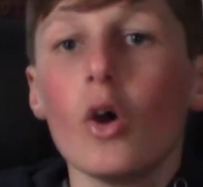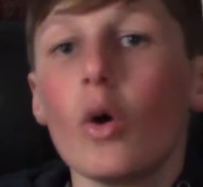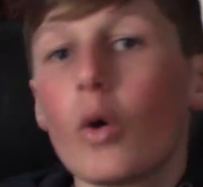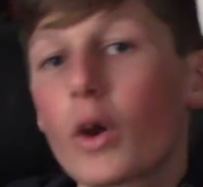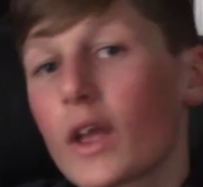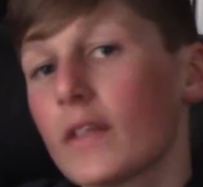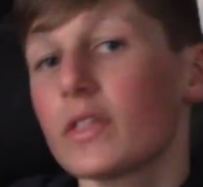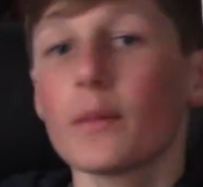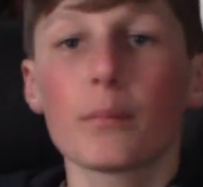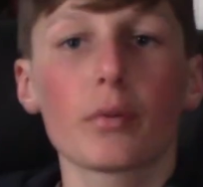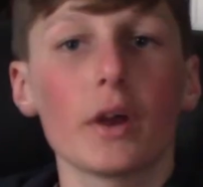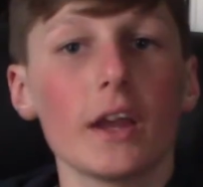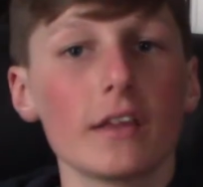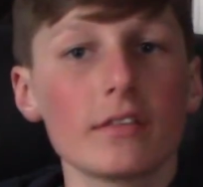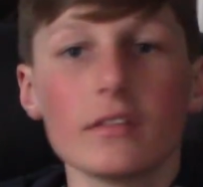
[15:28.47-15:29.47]
or hit the
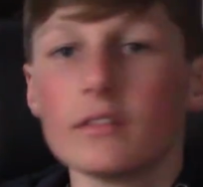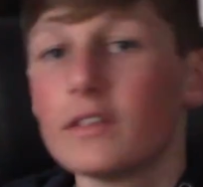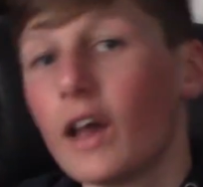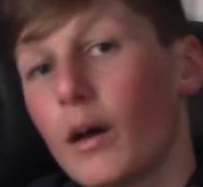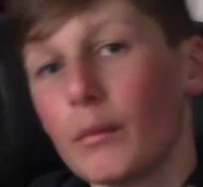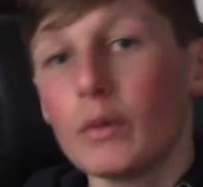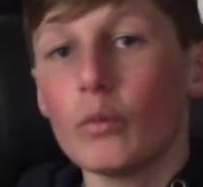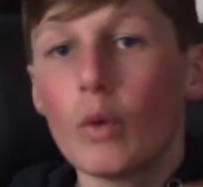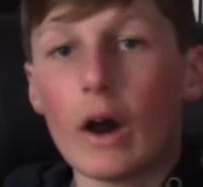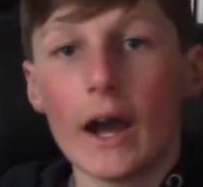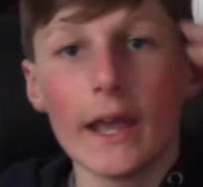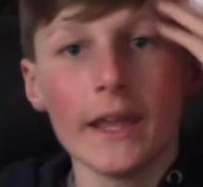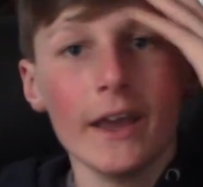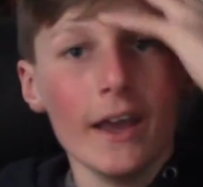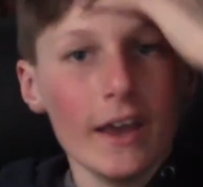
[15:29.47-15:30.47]
brakes and tell me
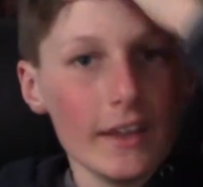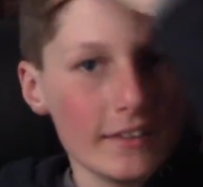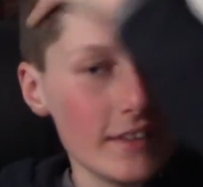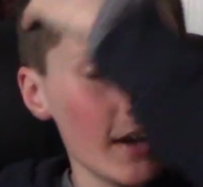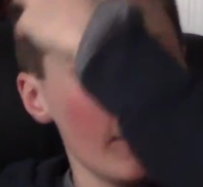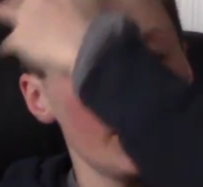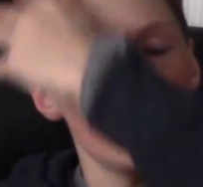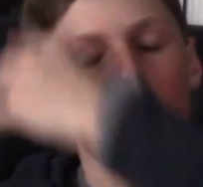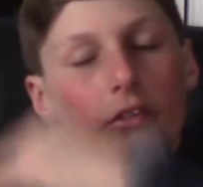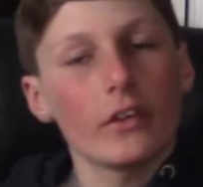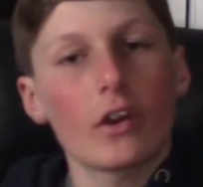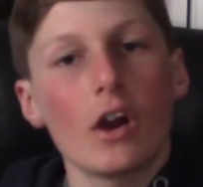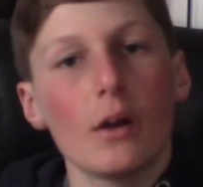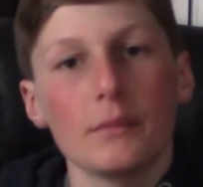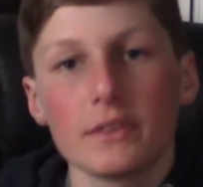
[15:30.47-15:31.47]
why down there in the
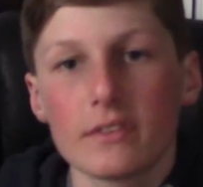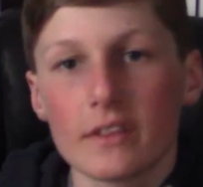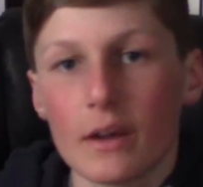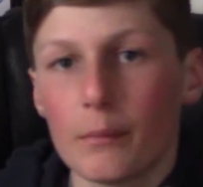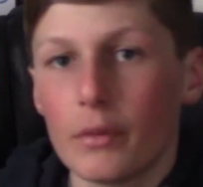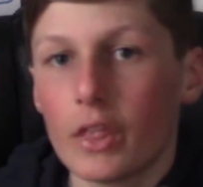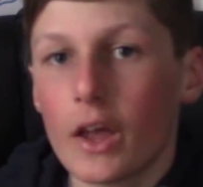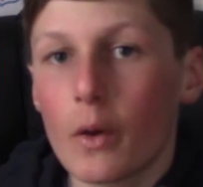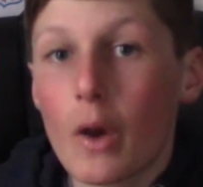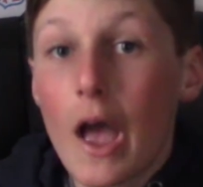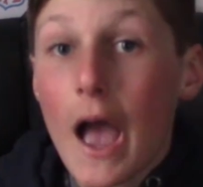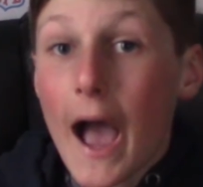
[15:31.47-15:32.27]
comments down below.